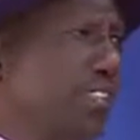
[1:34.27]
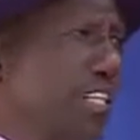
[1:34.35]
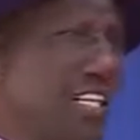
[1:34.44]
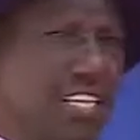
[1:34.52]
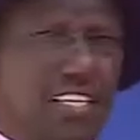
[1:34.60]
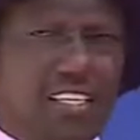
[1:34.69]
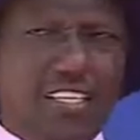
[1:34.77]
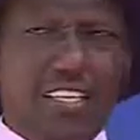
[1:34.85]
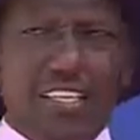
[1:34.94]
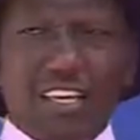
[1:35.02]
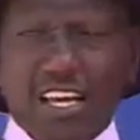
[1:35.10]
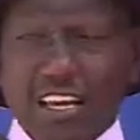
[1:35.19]

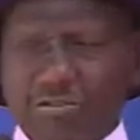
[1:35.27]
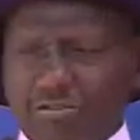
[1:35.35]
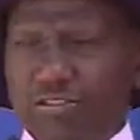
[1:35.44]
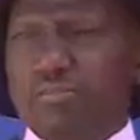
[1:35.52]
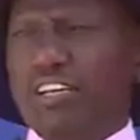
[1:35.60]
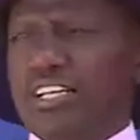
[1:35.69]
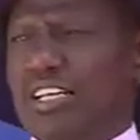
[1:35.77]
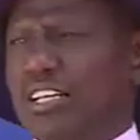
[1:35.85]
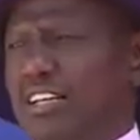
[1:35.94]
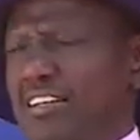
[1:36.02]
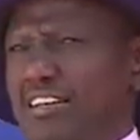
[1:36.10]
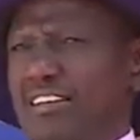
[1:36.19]
And
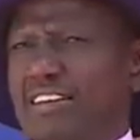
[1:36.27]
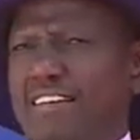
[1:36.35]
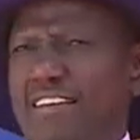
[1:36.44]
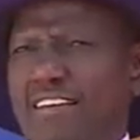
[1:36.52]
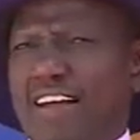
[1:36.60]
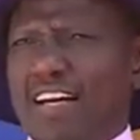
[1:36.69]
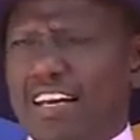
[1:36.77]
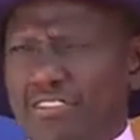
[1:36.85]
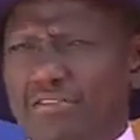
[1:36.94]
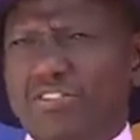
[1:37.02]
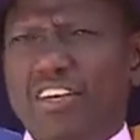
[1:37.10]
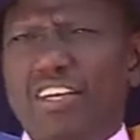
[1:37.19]
everybody and
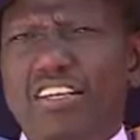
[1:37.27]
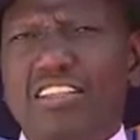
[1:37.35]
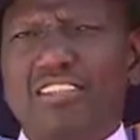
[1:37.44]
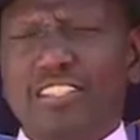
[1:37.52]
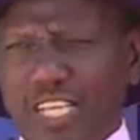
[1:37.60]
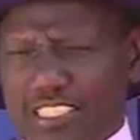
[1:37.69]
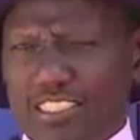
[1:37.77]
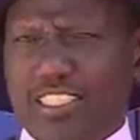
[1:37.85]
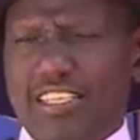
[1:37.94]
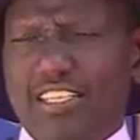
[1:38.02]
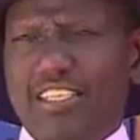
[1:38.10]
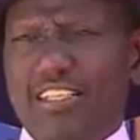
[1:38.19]
every
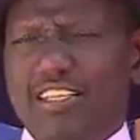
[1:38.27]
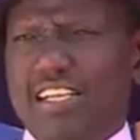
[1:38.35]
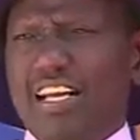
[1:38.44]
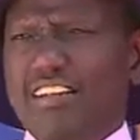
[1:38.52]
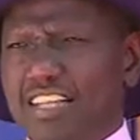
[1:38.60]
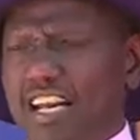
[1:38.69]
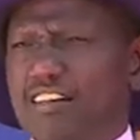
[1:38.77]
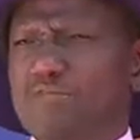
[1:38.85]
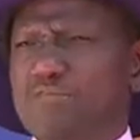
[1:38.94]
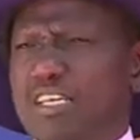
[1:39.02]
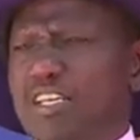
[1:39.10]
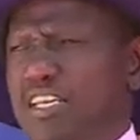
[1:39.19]
sector can
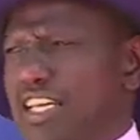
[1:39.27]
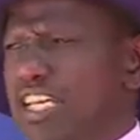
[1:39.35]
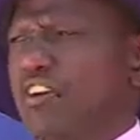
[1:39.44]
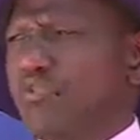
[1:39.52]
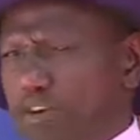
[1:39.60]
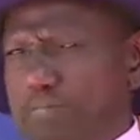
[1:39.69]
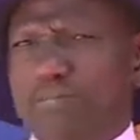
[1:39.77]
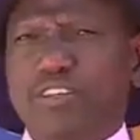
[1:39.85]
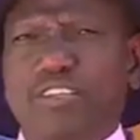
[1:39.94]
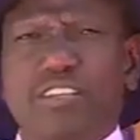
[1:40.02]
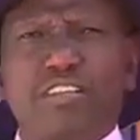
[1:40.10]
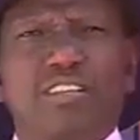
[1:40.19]
then be
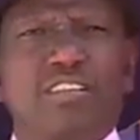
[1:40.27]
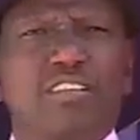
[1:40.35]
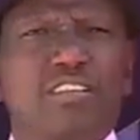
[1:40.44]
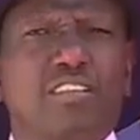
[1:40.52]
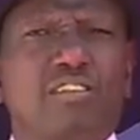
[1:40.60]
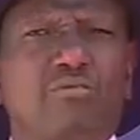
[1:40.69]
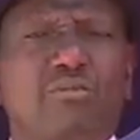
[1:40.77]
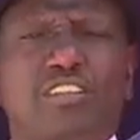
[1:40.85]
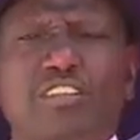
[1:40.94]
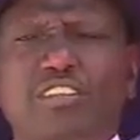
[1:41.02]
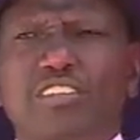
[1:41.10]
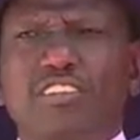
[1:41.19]
equipped
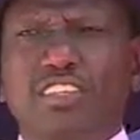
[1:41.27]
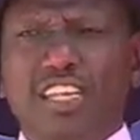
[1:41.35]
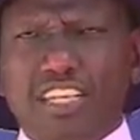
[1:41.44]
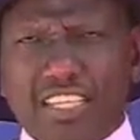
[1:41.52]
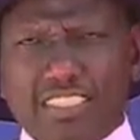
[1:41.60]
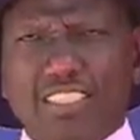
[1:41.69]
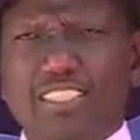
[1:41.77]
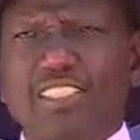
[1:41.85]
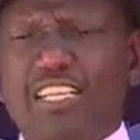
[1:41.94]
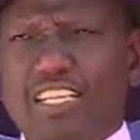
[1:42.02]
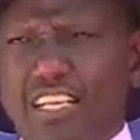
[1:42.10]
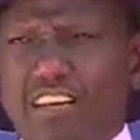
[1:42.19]
with the
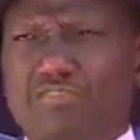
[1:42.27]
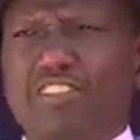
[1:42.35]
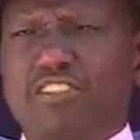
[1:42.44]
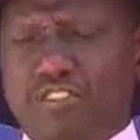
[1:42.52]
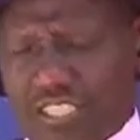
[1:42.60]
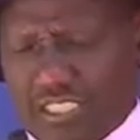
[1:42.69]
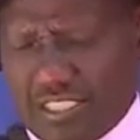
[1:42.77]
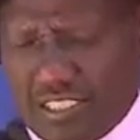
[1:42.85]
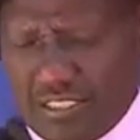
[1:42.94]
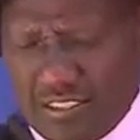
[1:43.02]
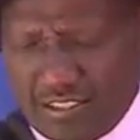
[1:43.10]
necessary infrastructure